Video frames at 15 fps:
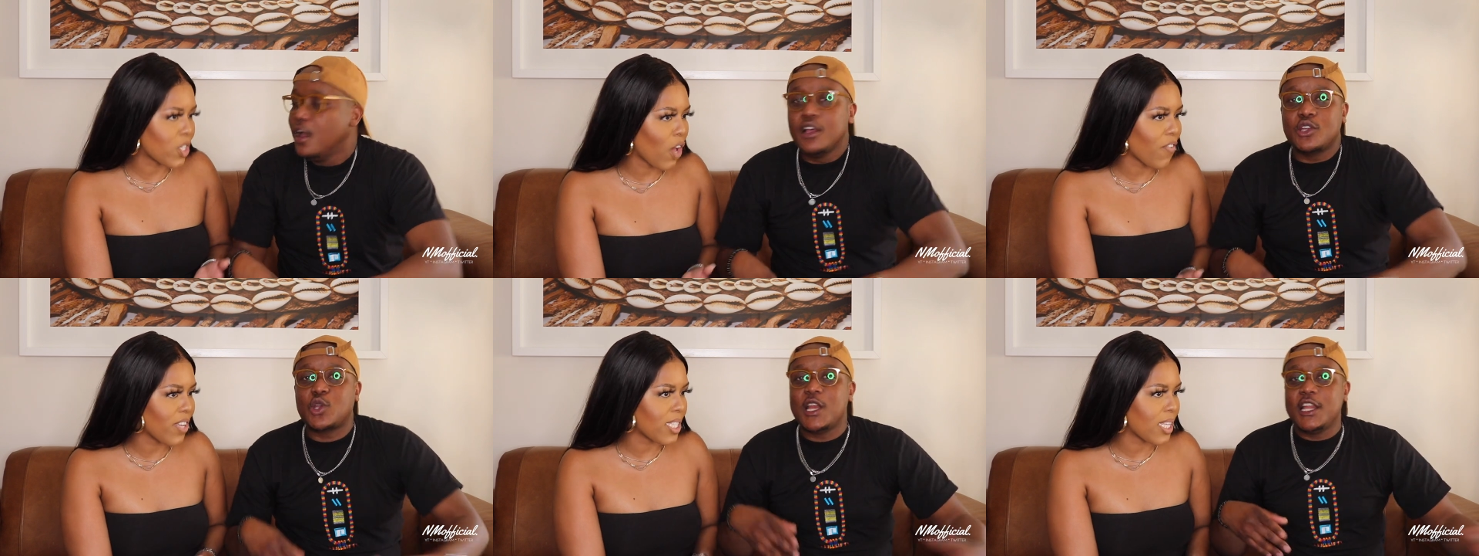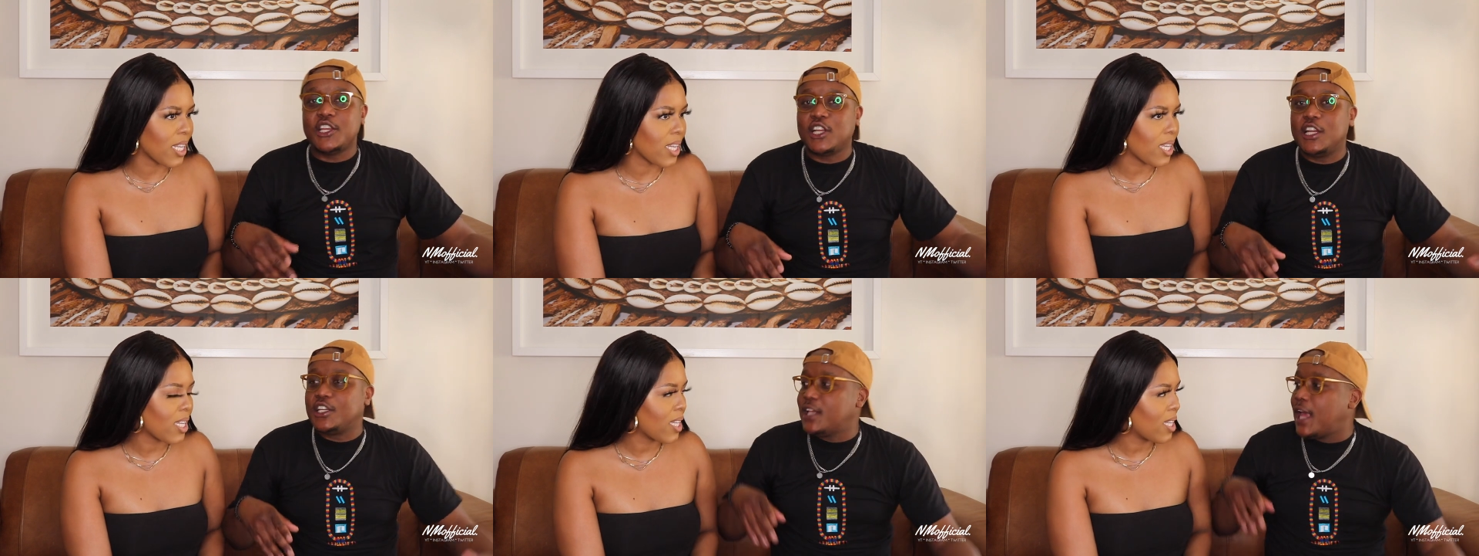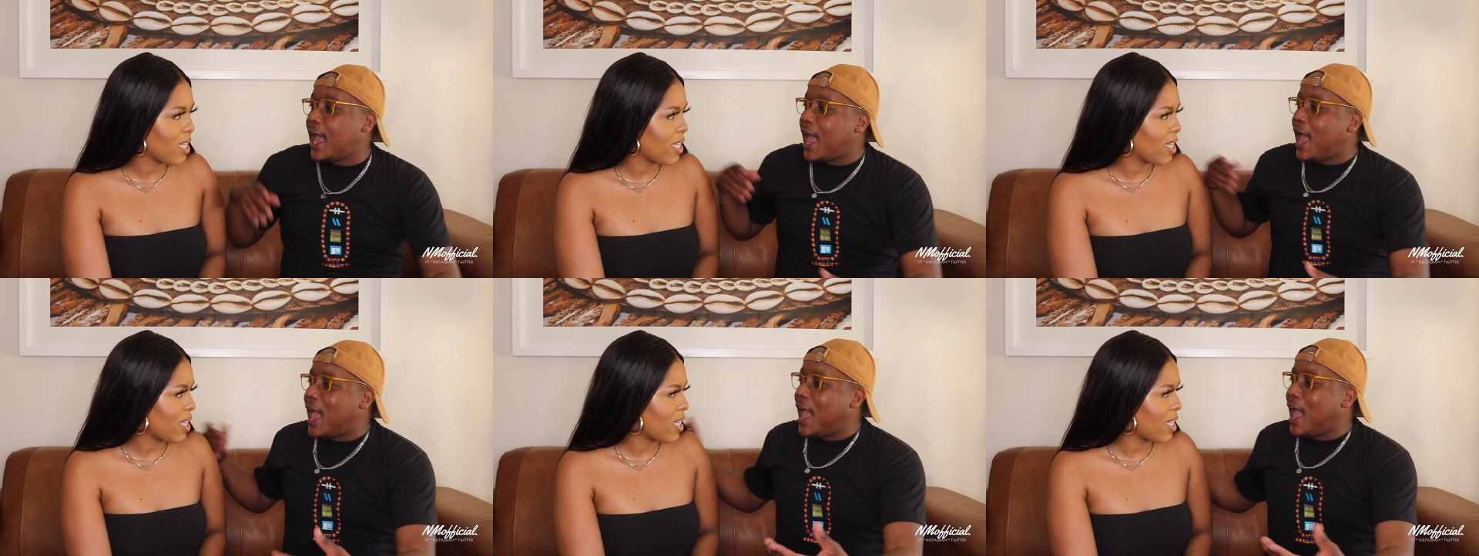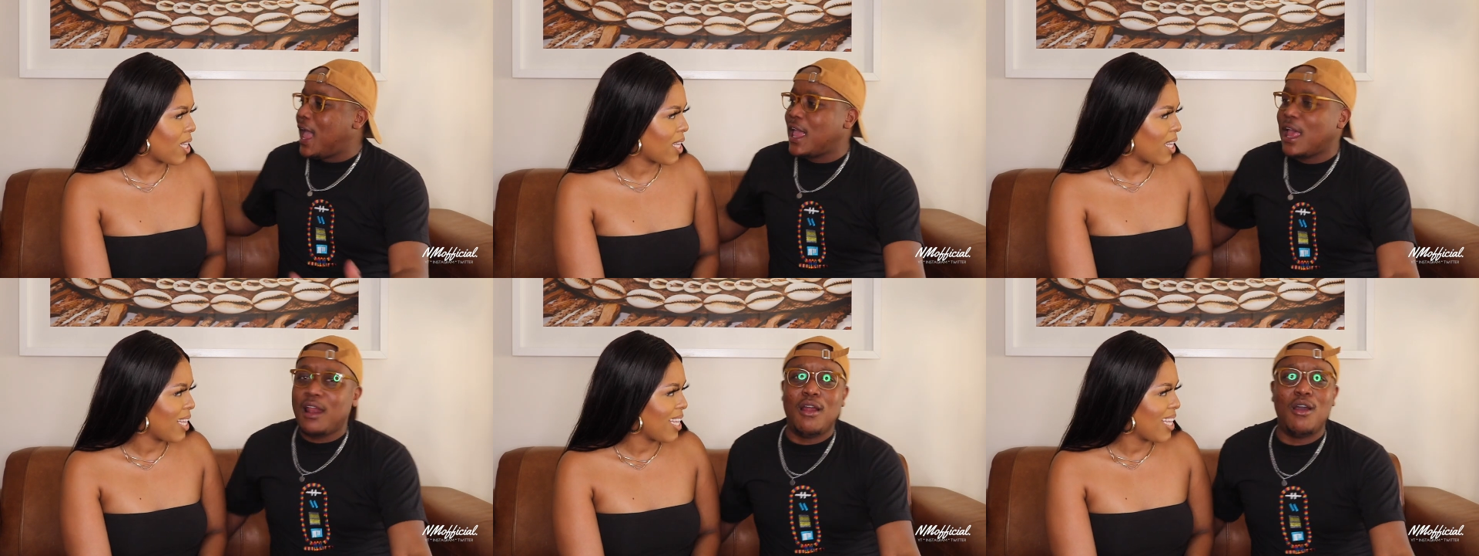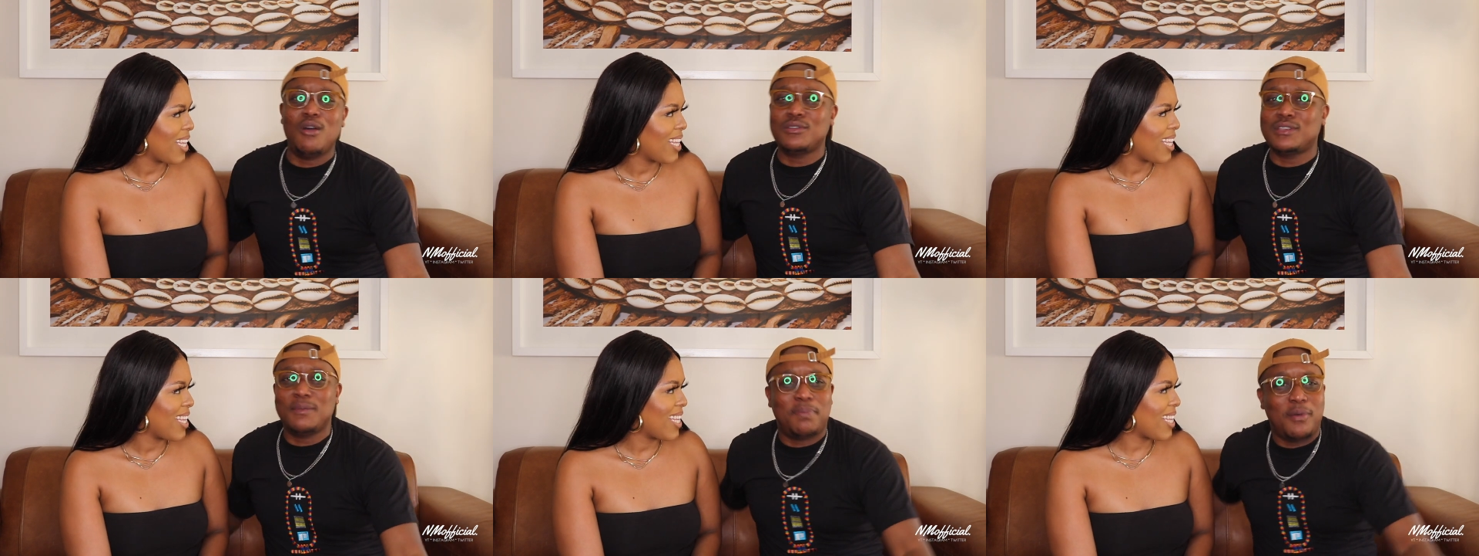Speaker 1: Yes, so initially she's like, hey, hello,
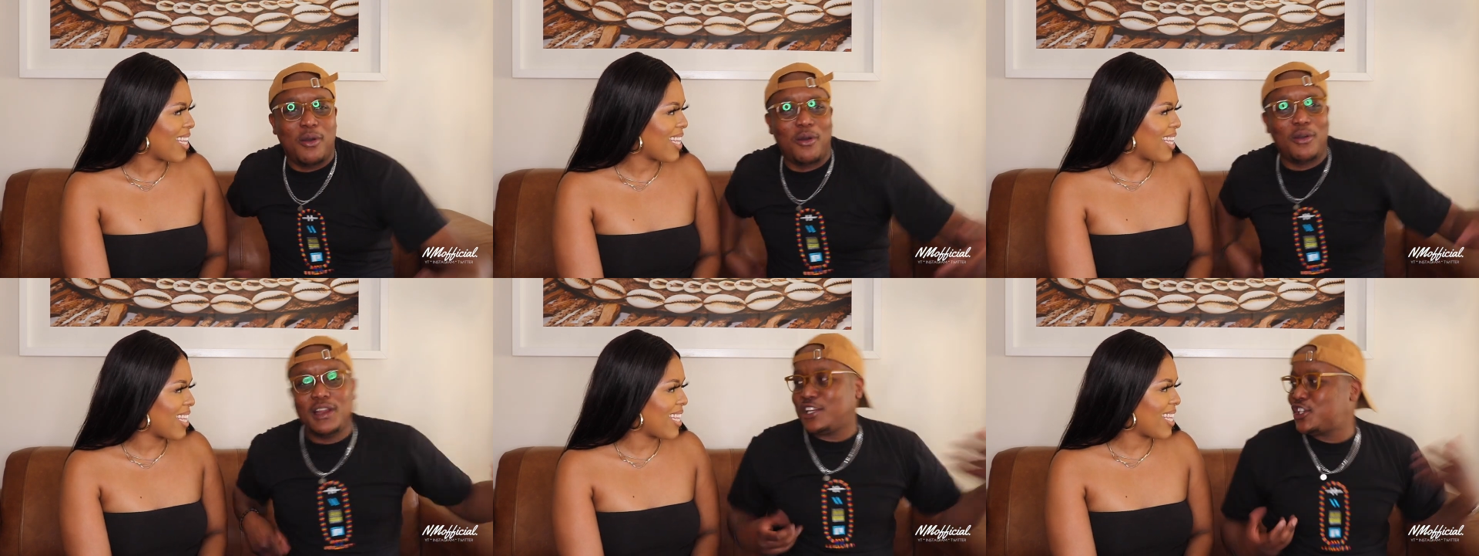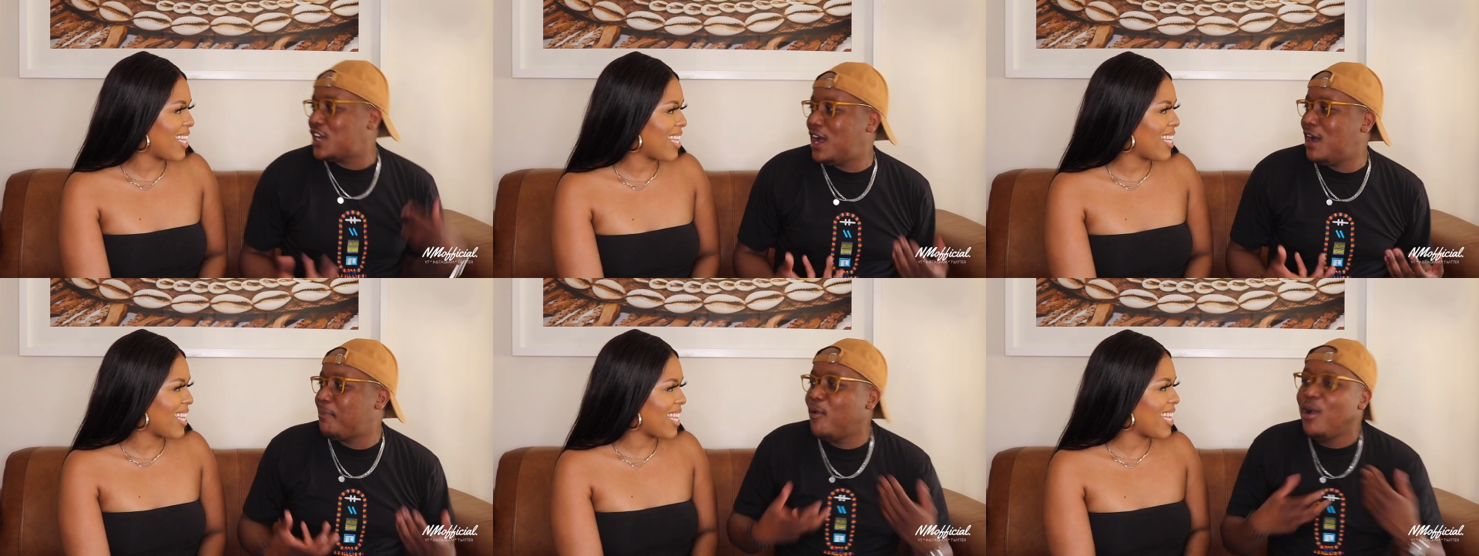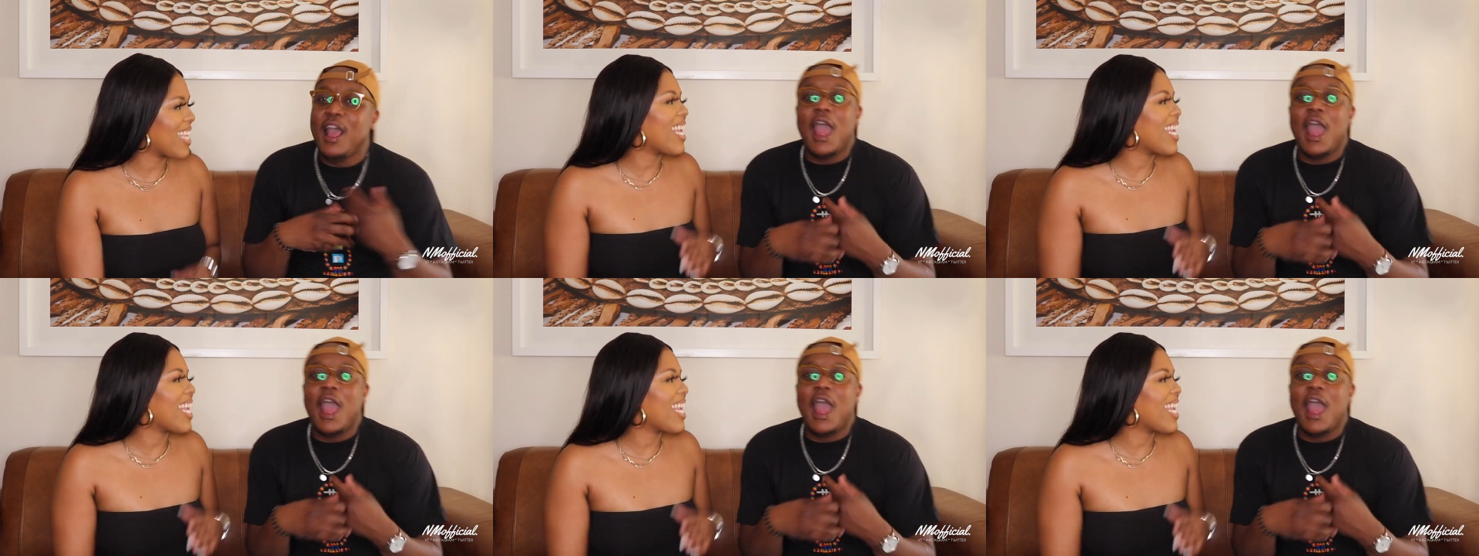Zipo, Leshapo.